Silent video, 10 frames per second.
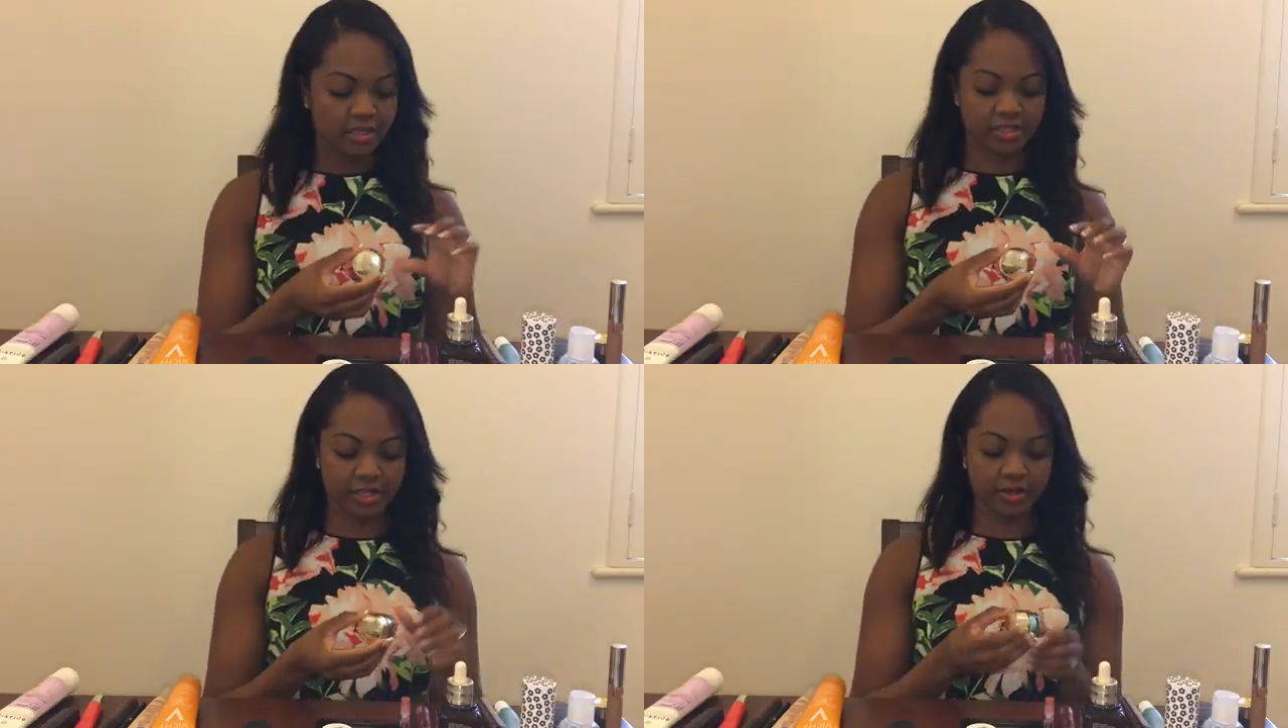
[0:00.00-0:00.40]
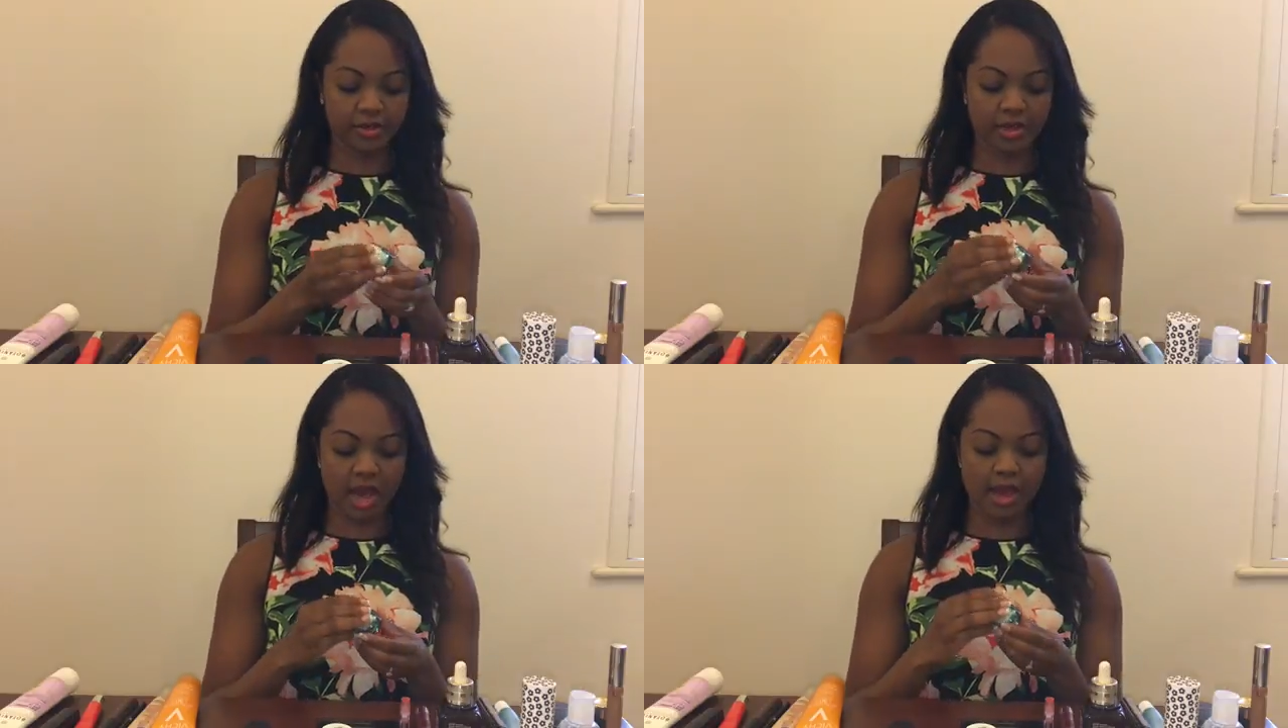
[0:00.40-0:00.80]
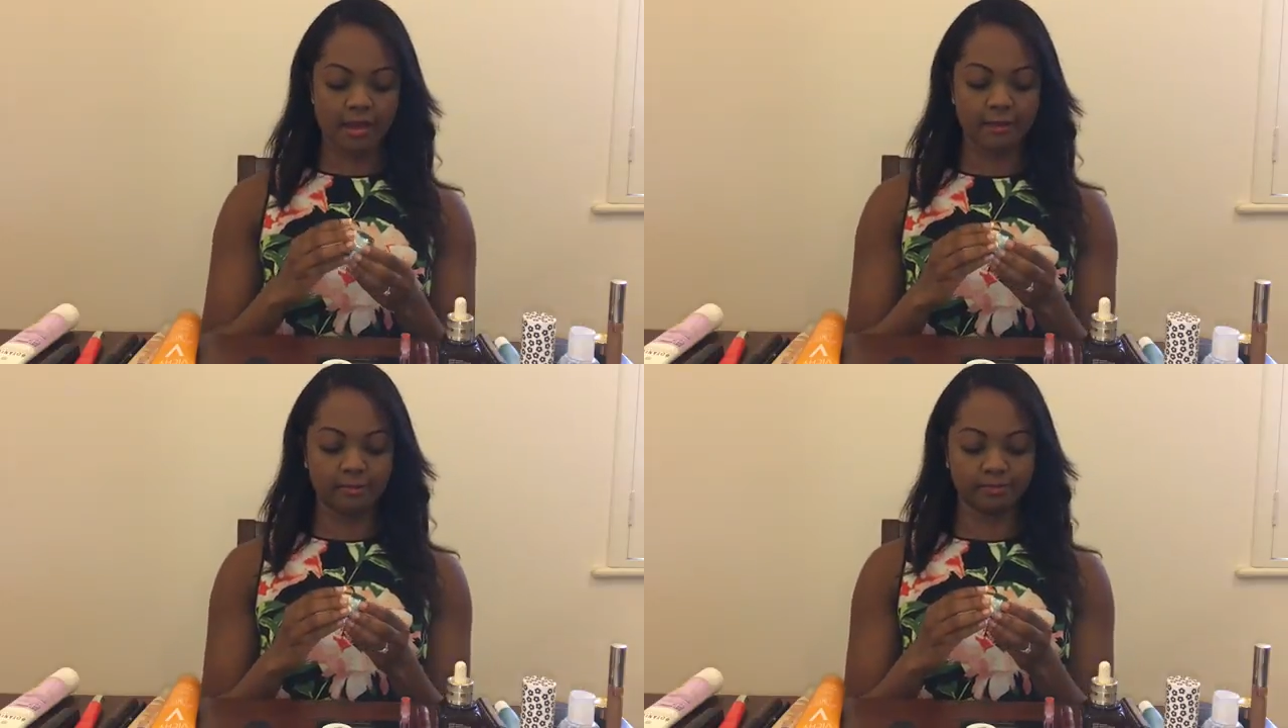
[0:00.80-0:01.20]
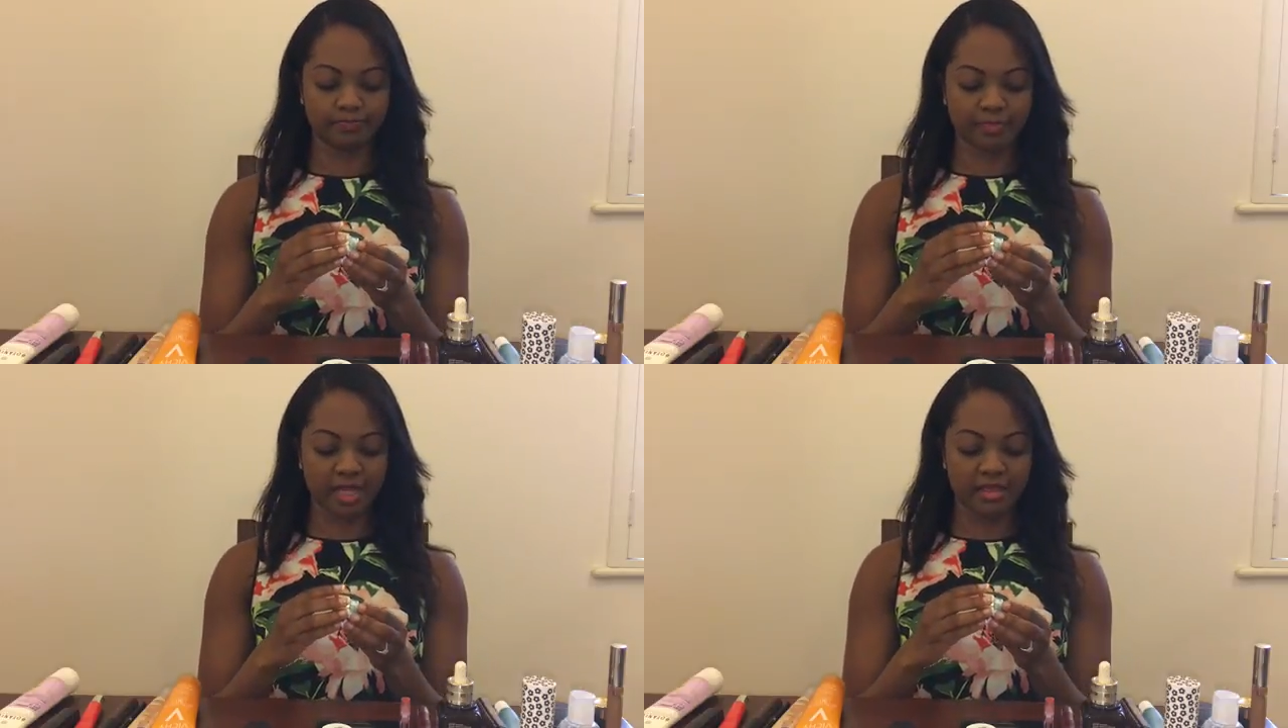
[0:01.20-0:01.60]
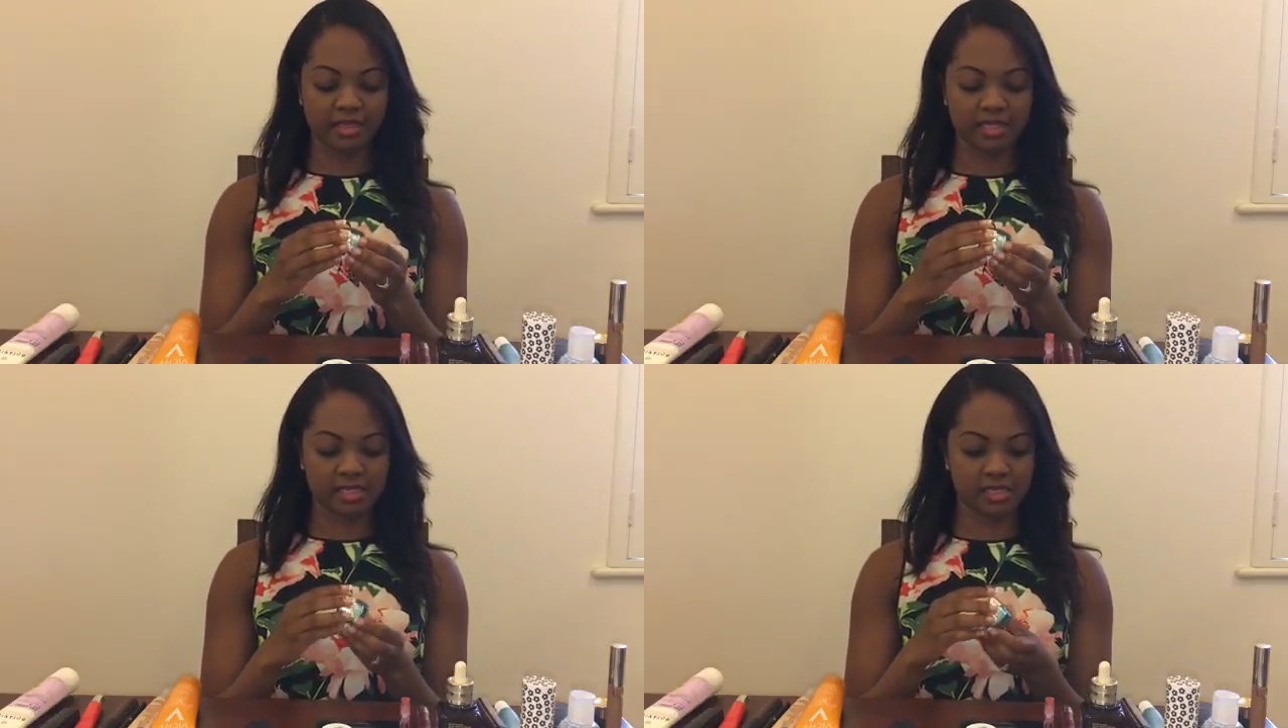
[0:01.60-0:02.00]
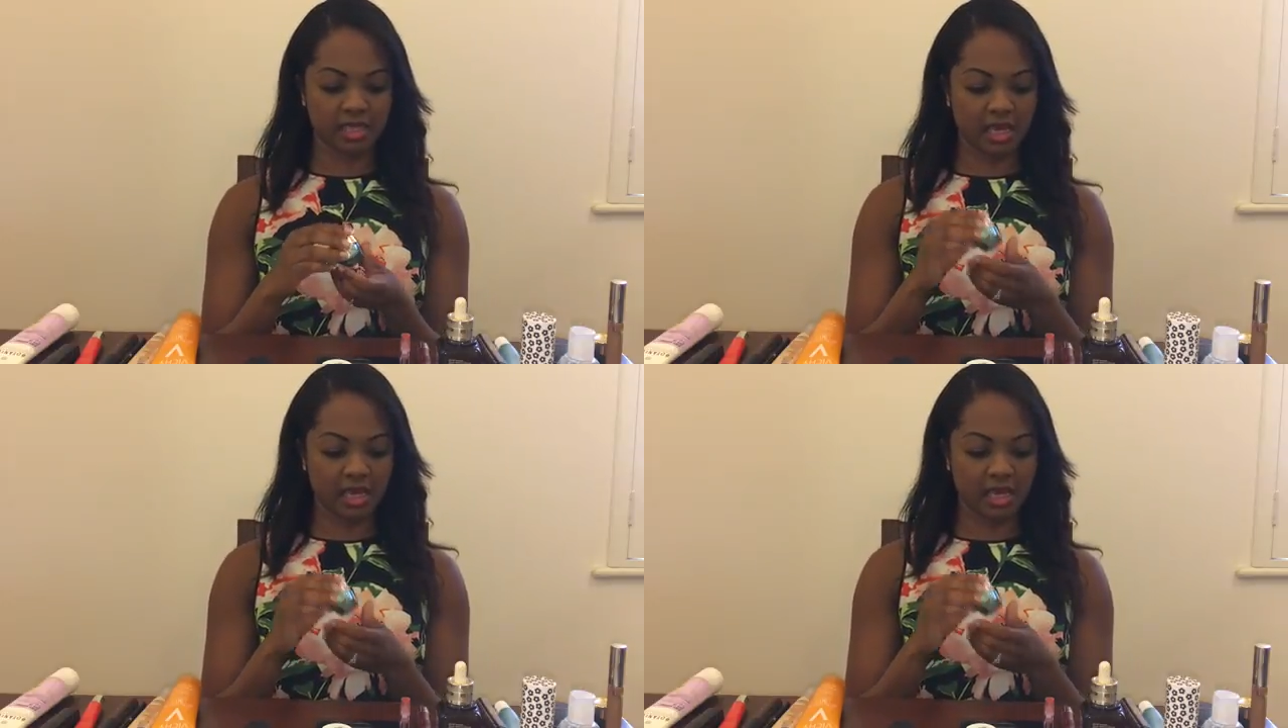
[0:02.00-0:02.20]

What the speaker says: So this